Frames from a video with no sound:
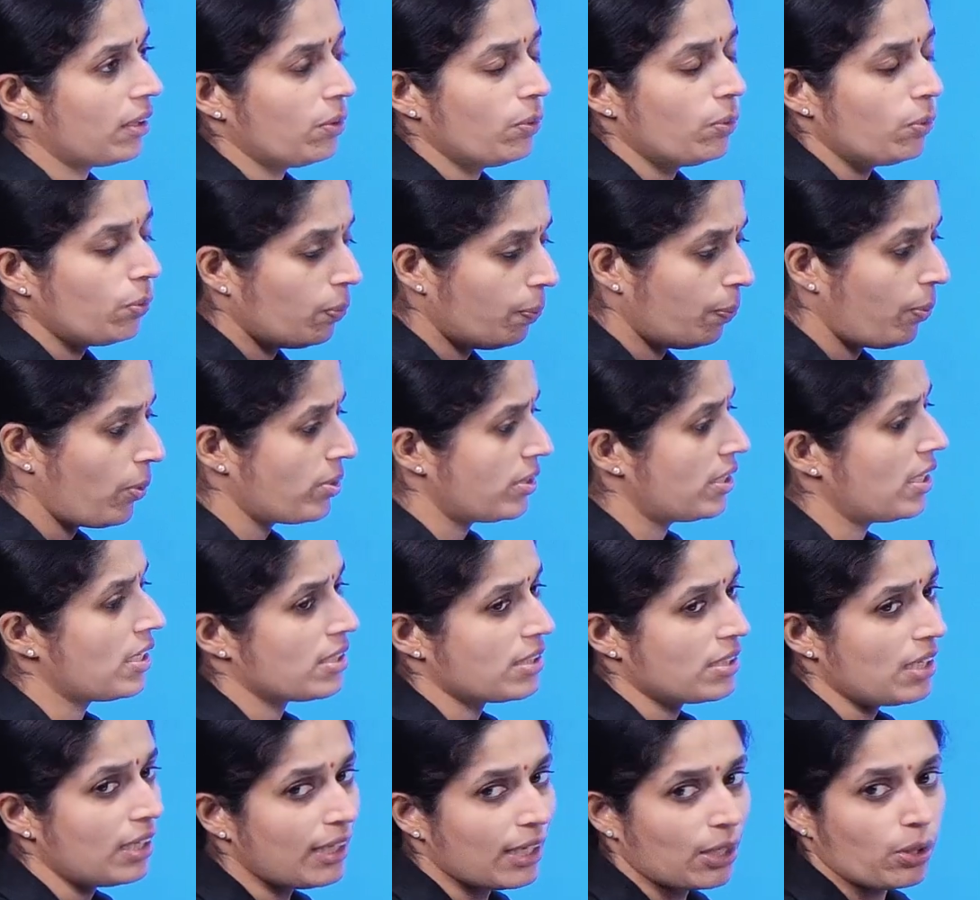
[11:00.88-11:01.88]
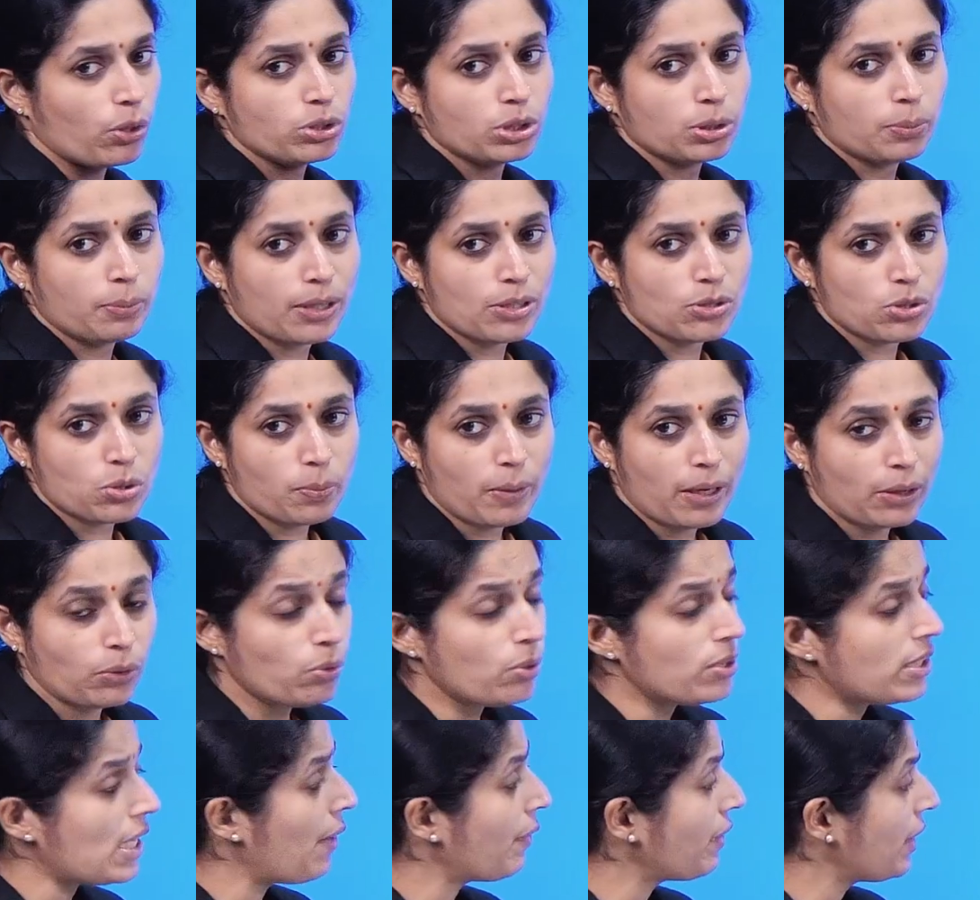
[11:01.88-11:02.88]
who possesses the negotiable instrument, who
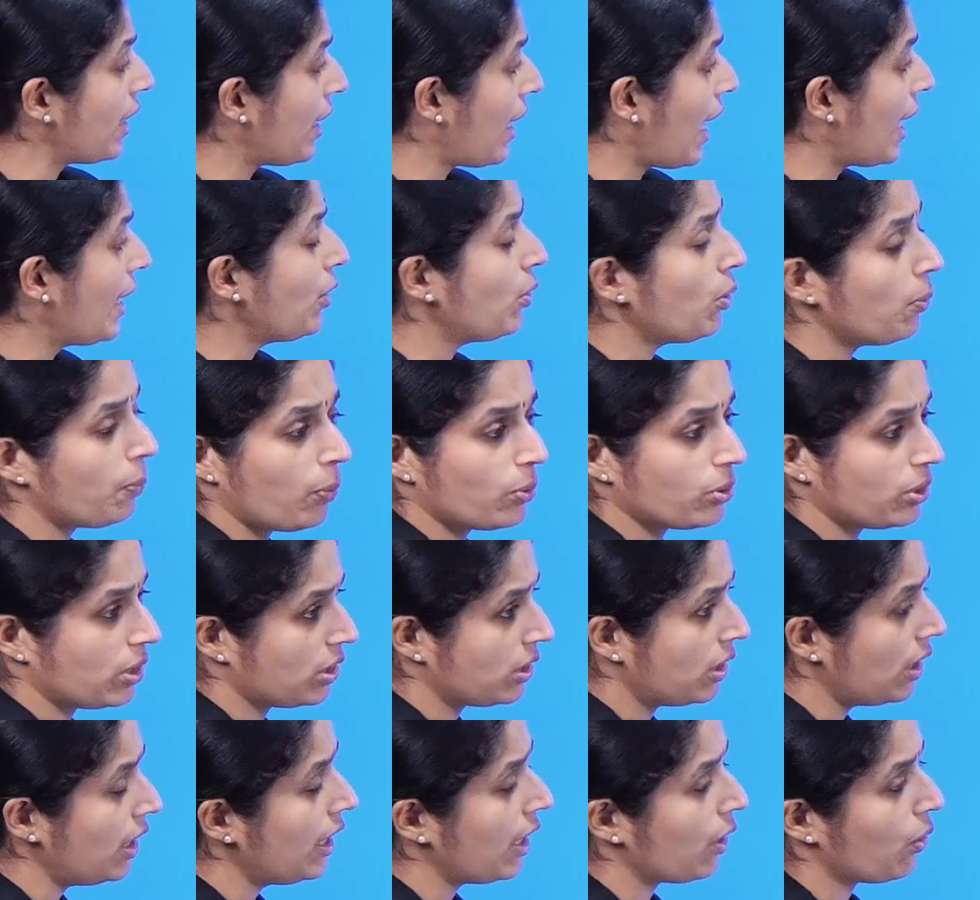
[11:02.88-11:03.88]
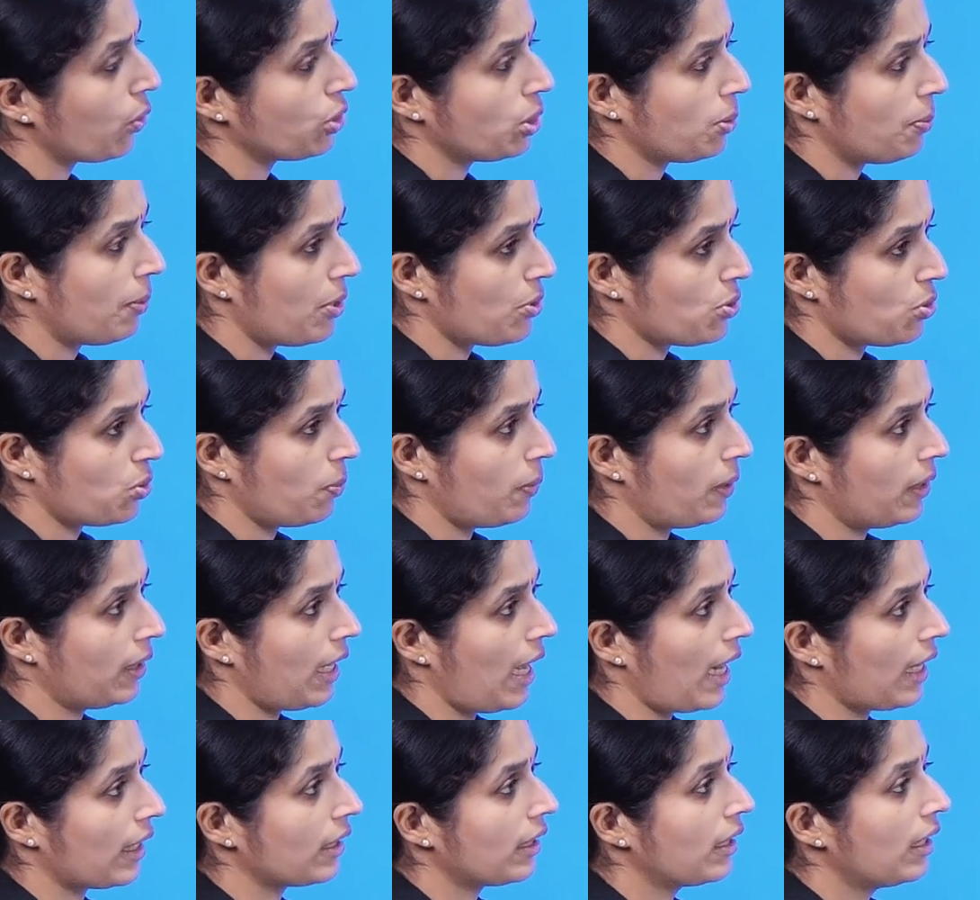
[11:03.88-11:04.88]
is having the right to possess the negotiable instrument
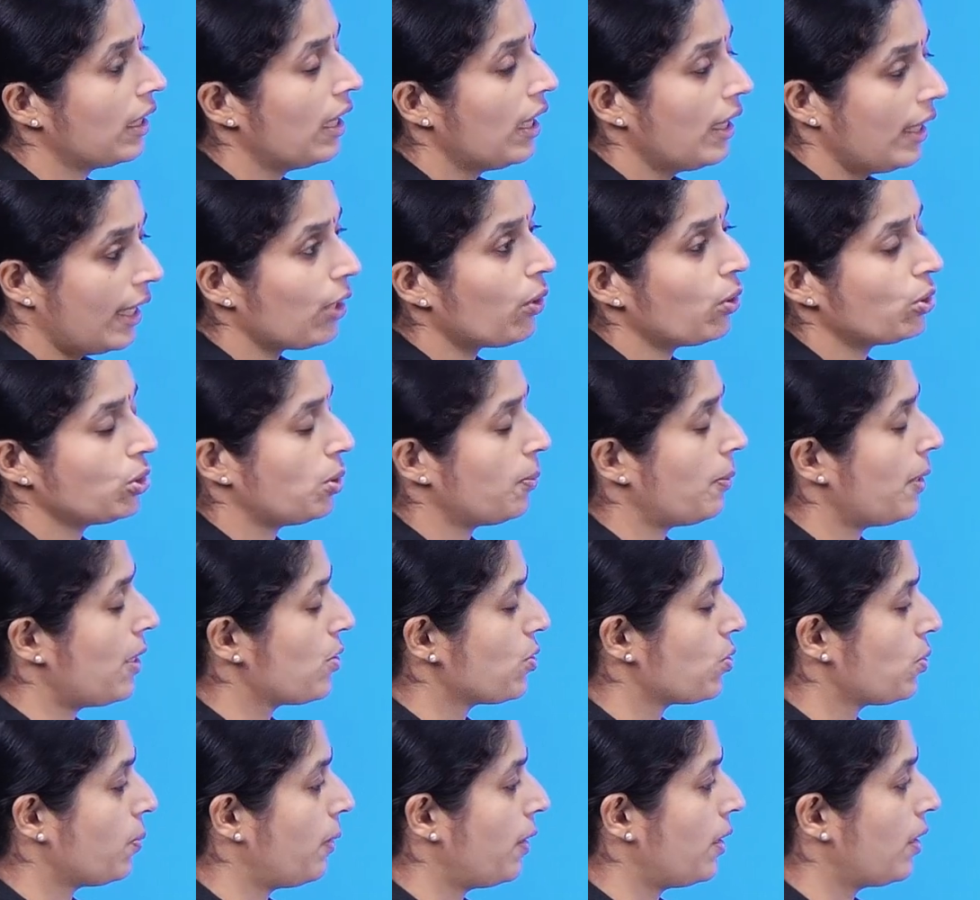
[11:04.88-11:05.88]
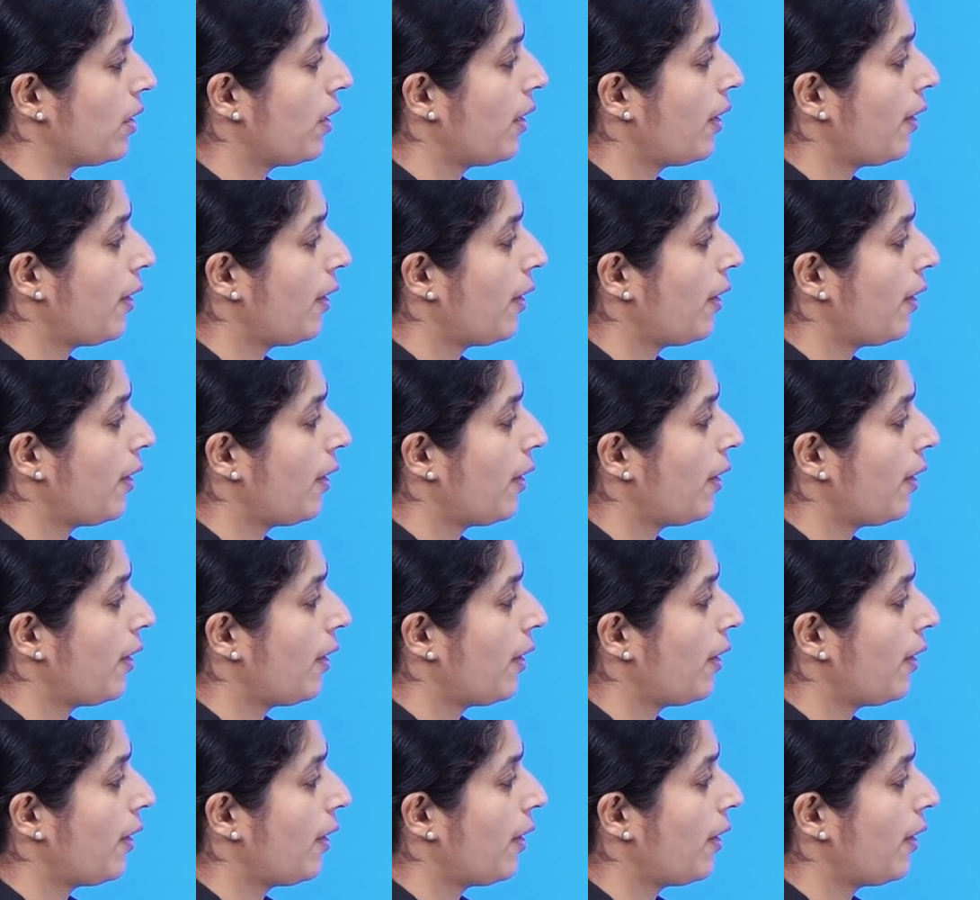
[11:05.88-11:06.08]
act, negotiable instrument.